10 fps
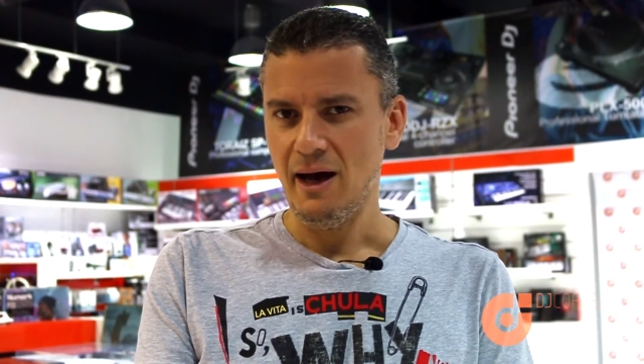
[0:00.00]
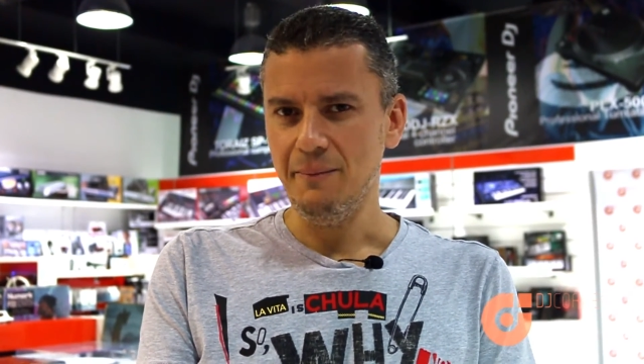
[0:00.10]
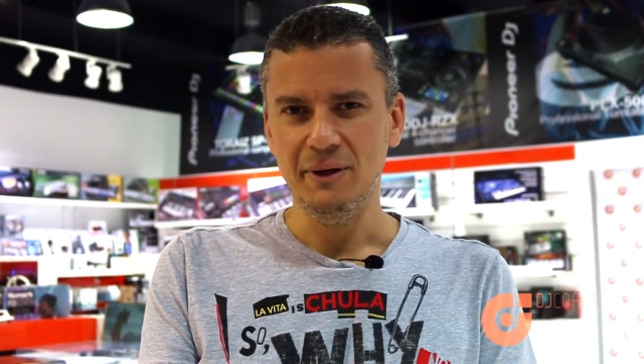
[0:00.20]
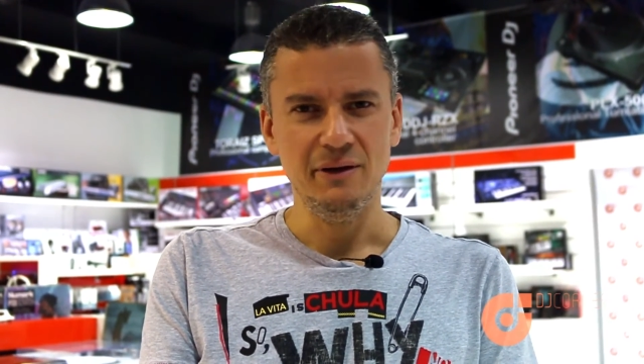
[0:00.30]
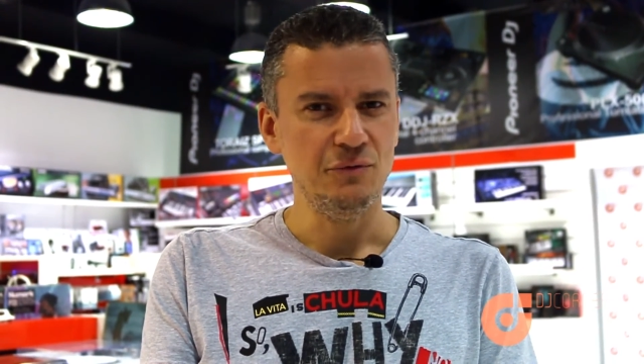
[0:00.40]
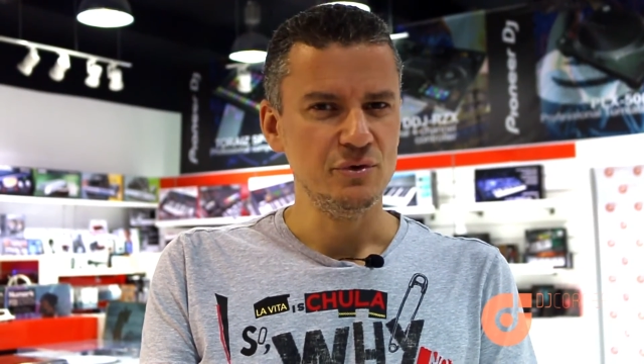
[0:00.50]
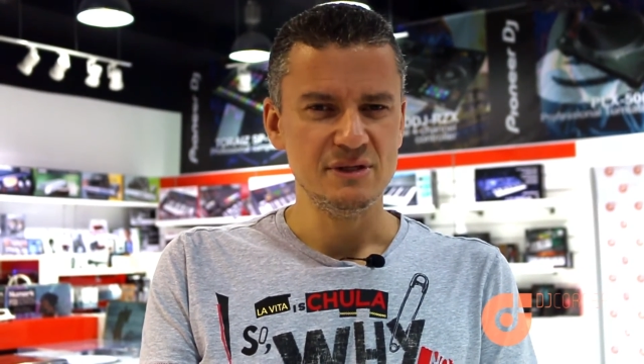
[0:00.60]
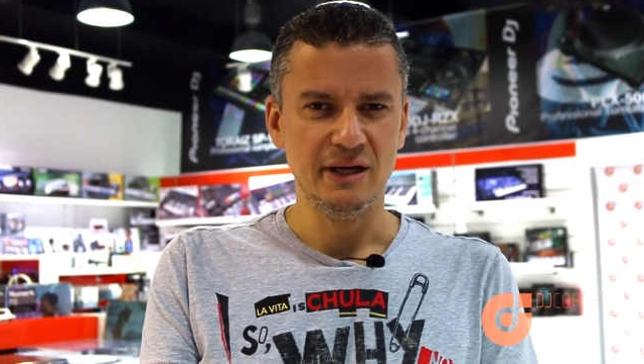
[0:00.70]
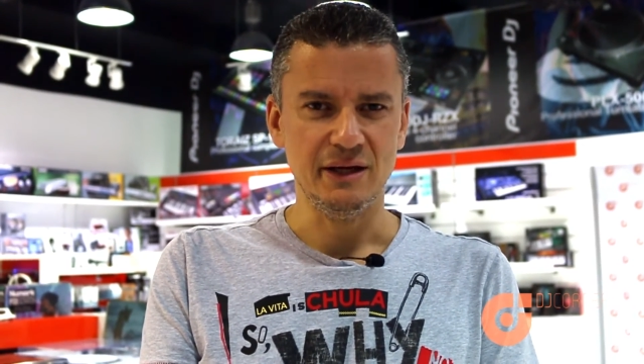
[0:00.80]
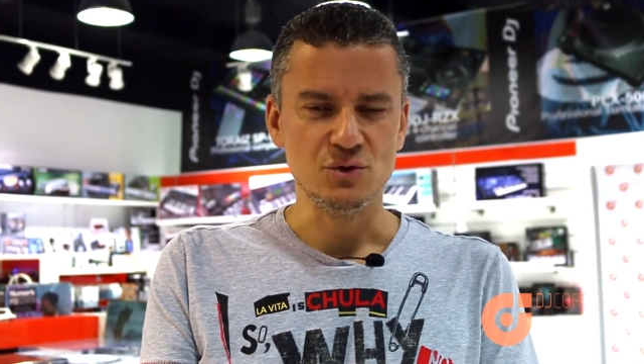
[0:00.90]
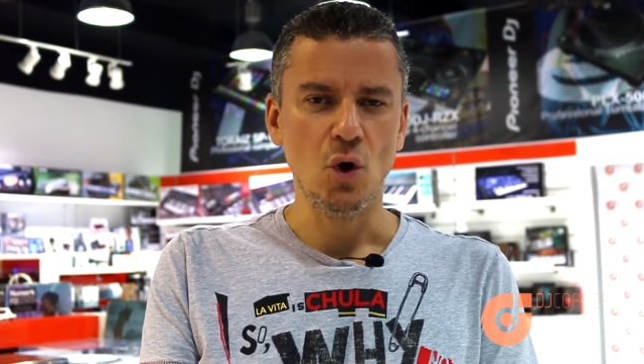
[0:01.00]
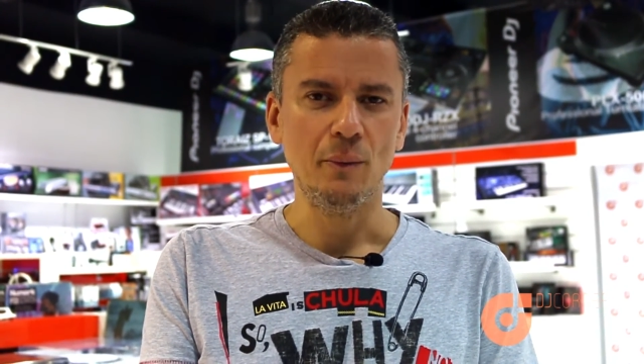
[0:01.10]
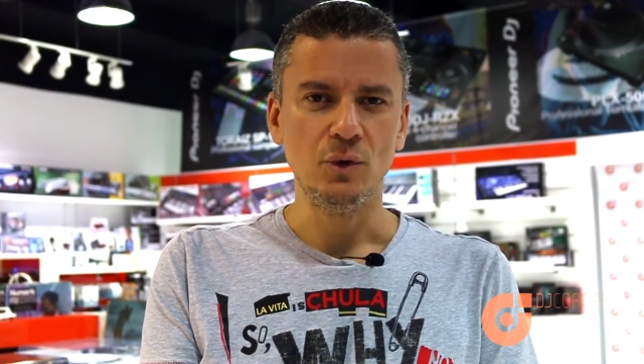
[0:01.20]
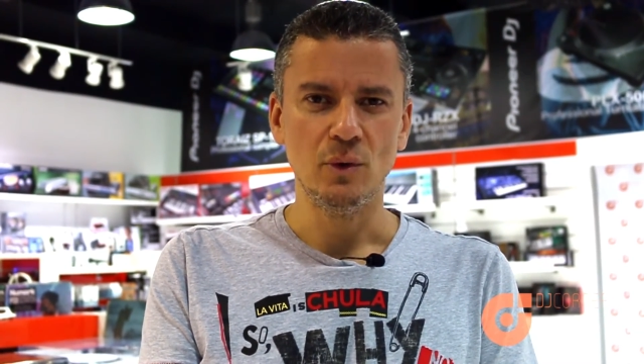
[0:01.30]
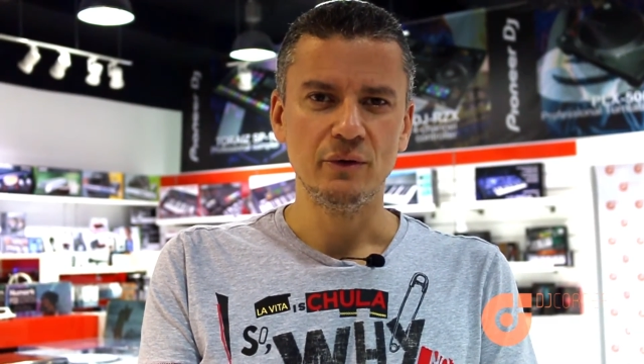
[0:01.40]
I mean, if you're sitting at
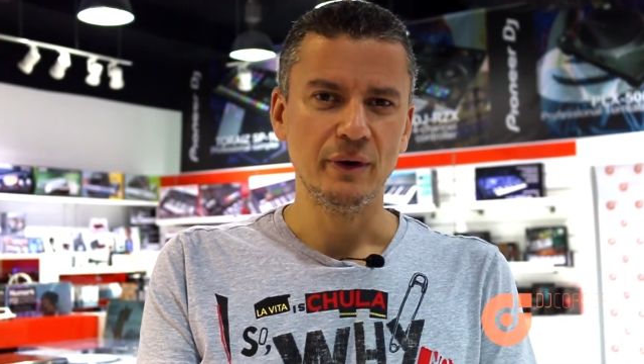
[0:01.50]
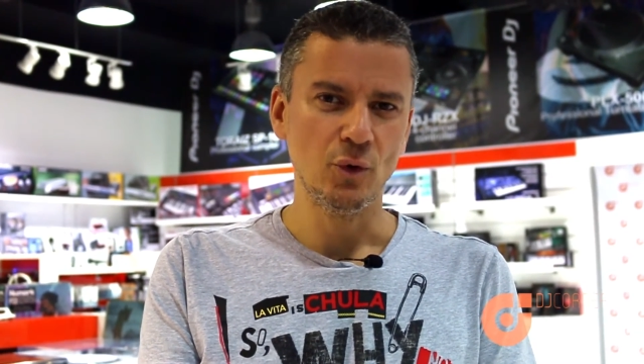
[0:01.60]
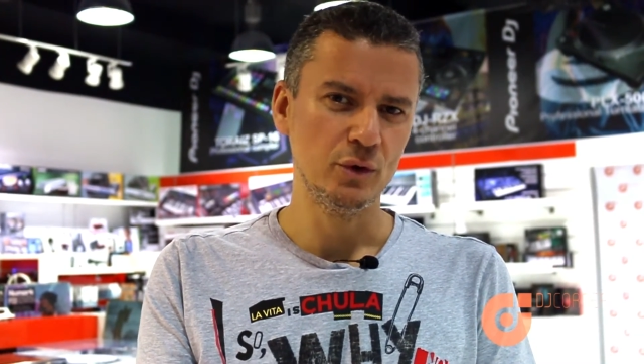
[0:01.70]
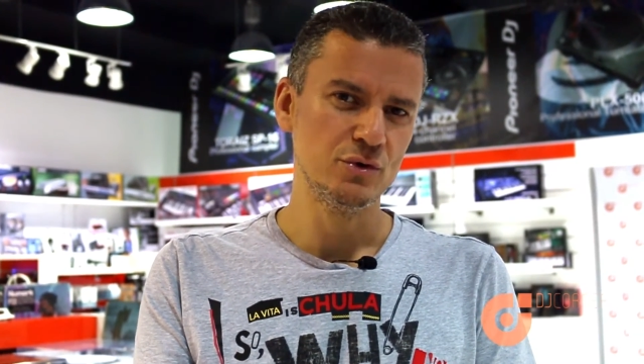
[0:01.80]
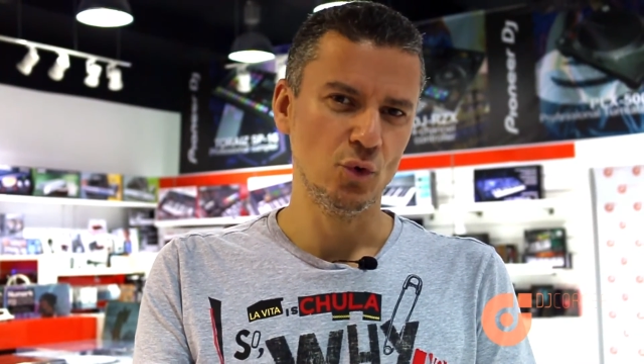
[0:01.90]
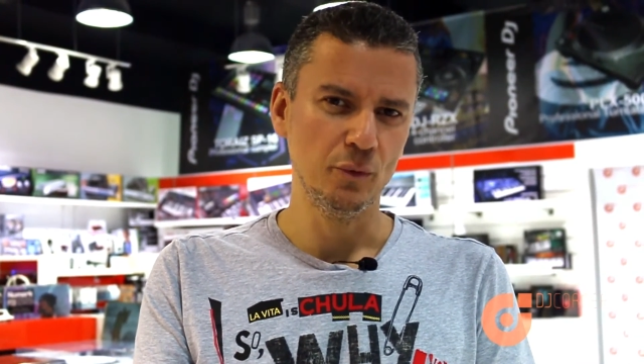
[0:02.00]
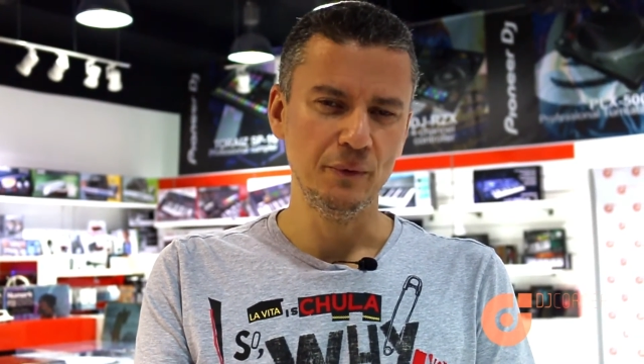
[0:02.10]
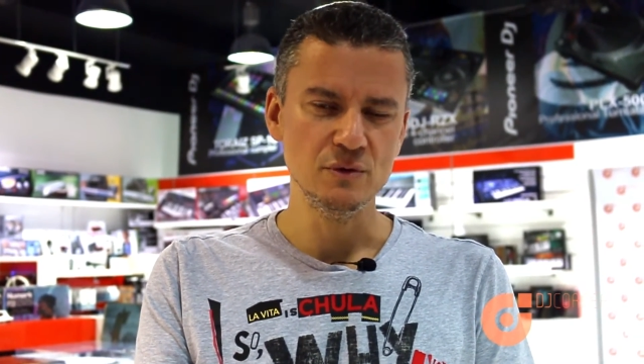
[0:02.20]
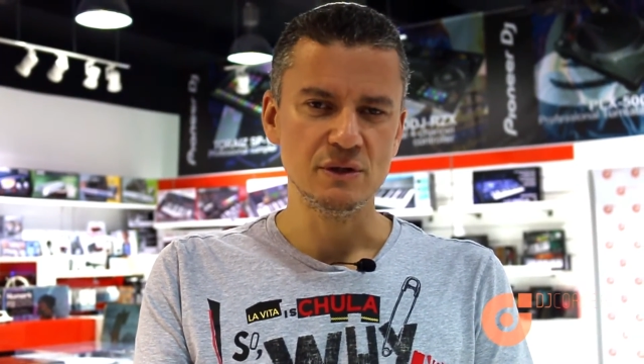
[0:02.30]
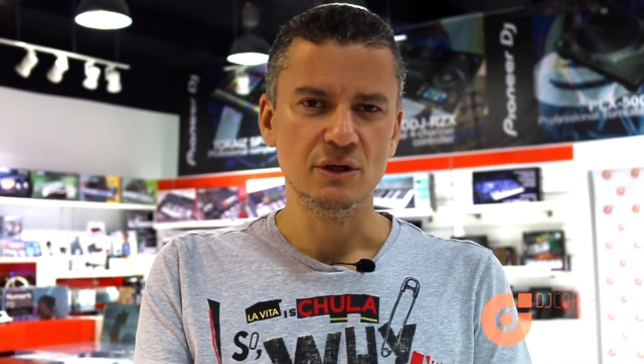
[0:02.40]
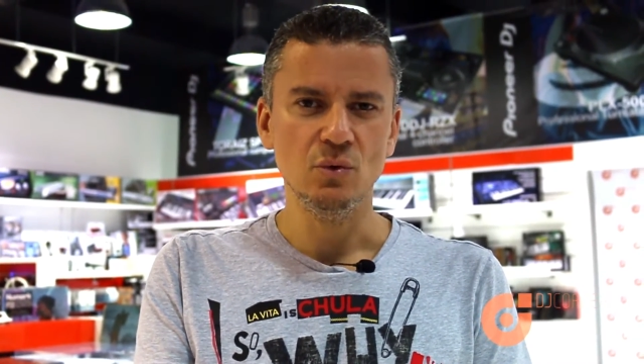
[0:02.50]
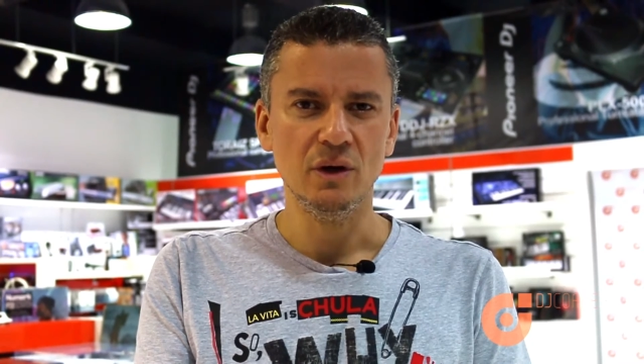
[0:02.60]
home and you want to record your own music,